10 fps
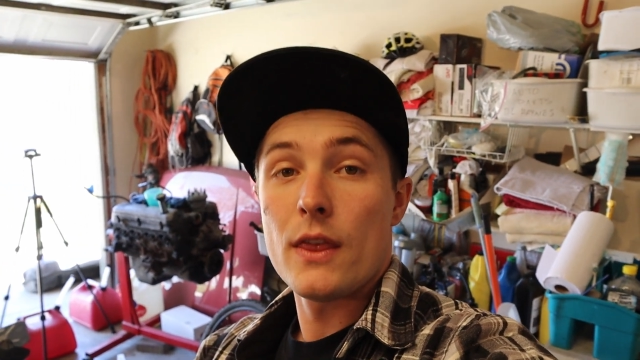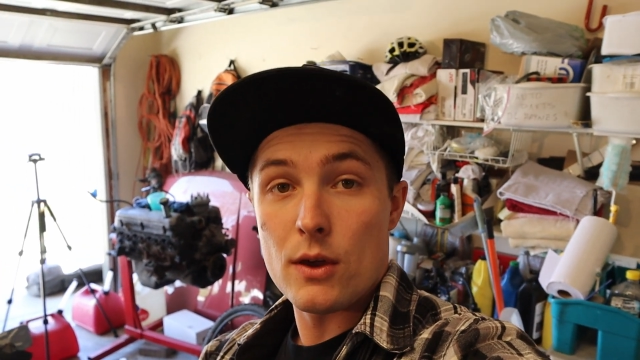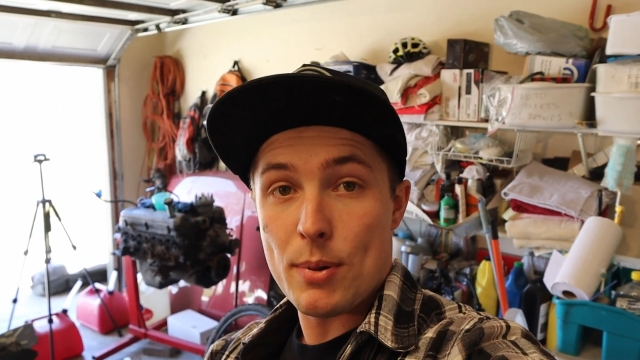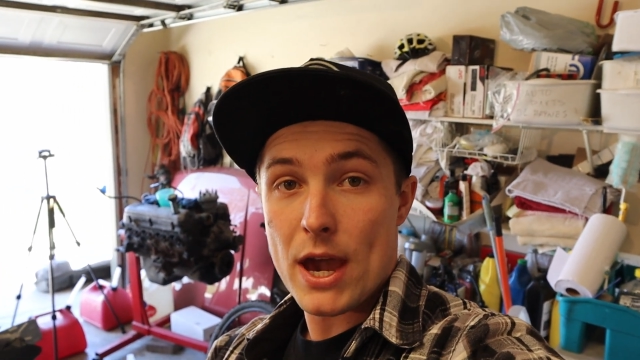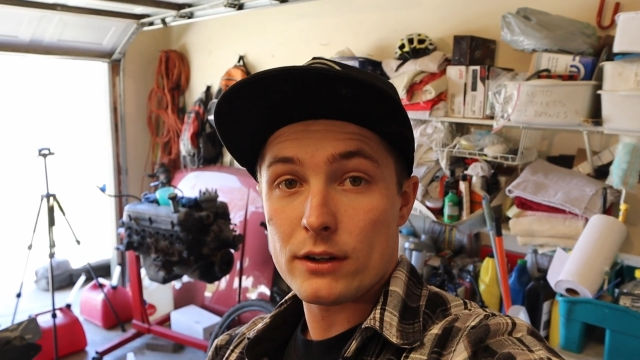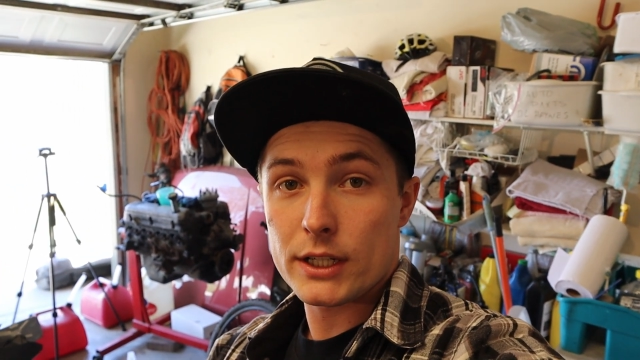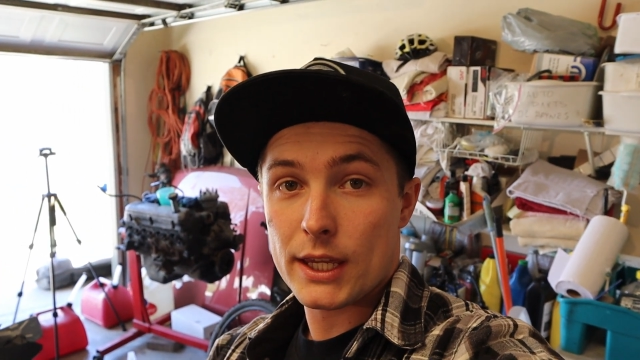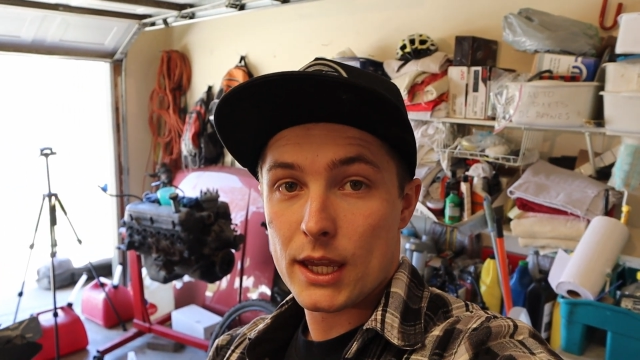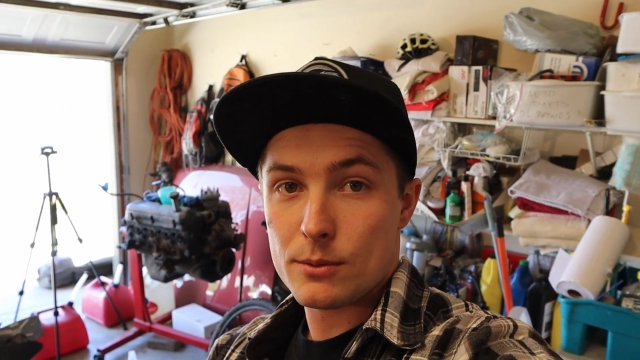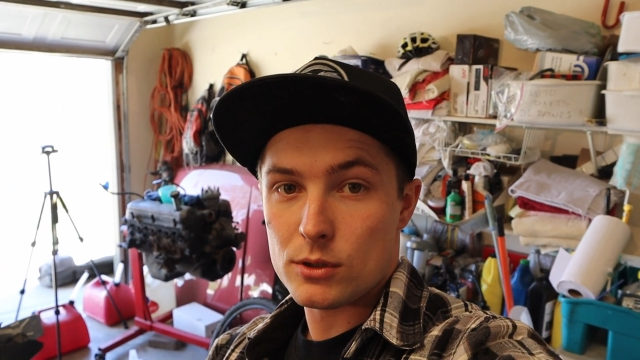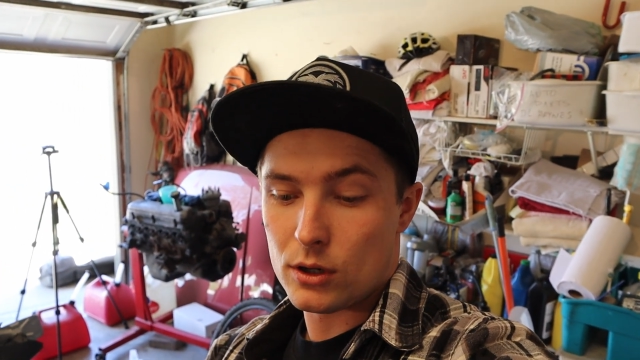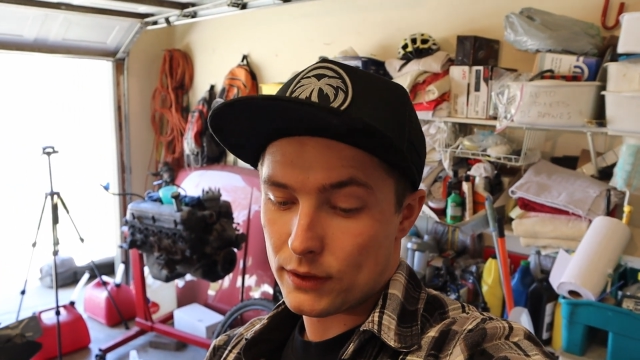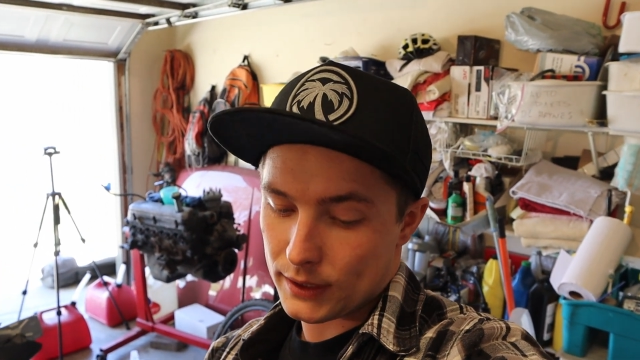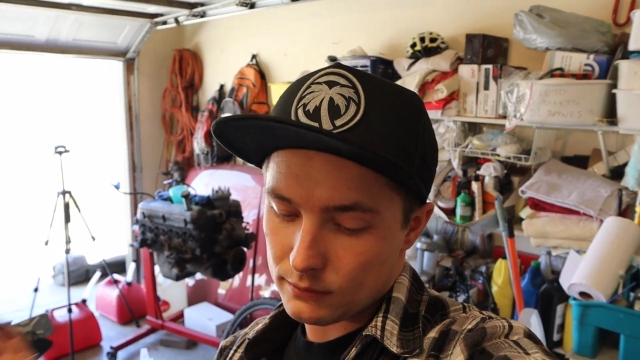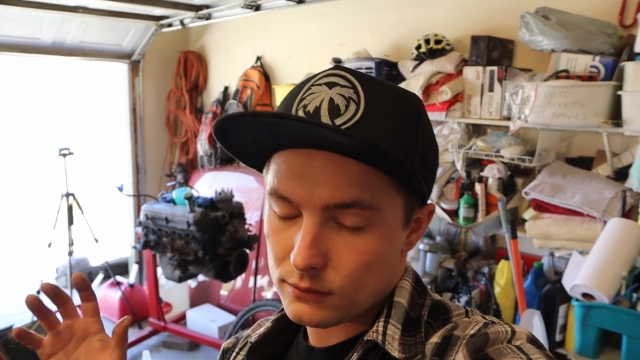the battery cable, or
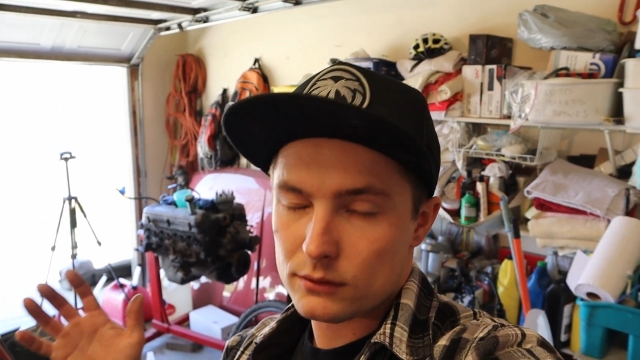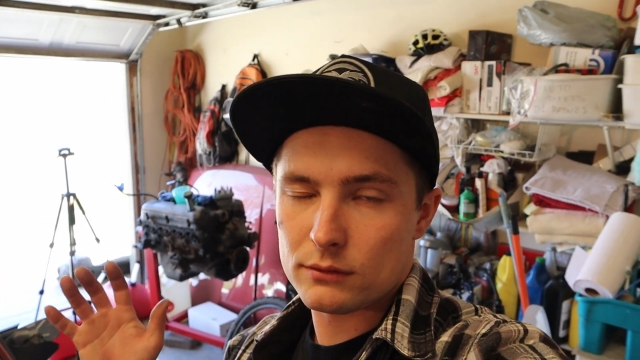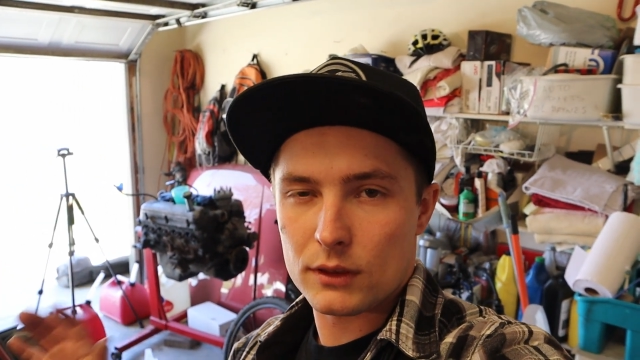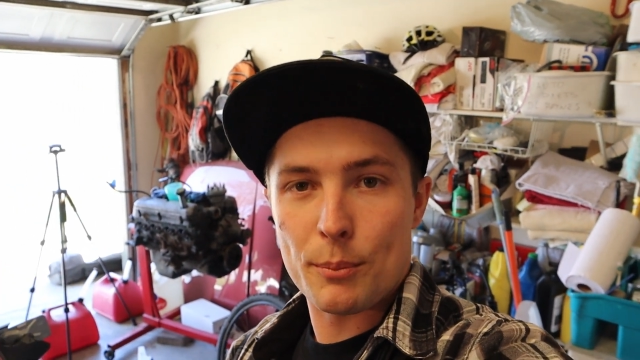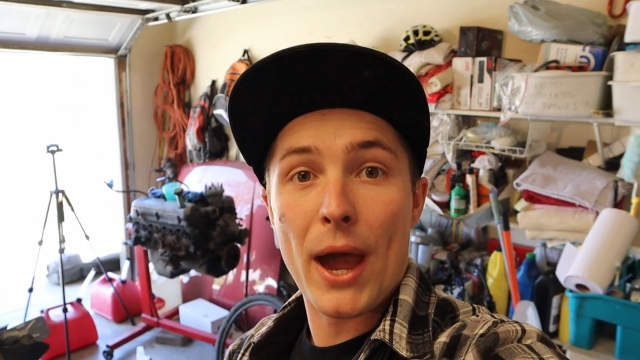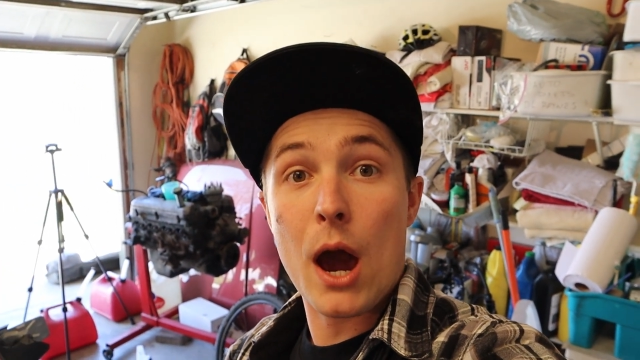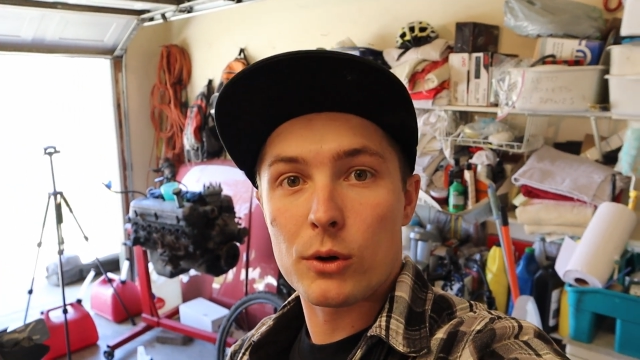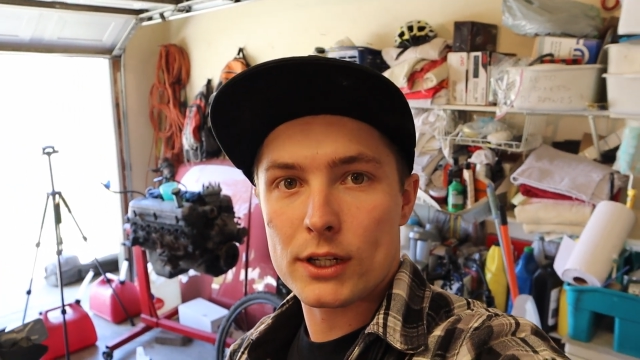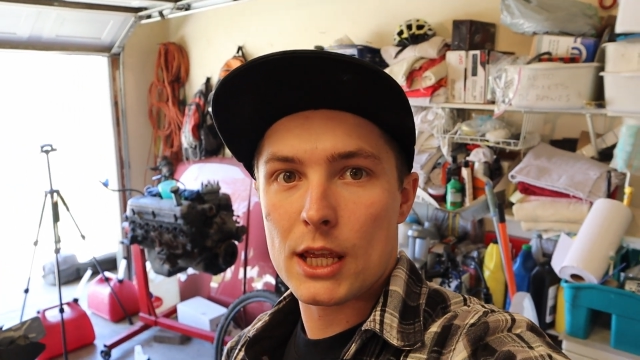the power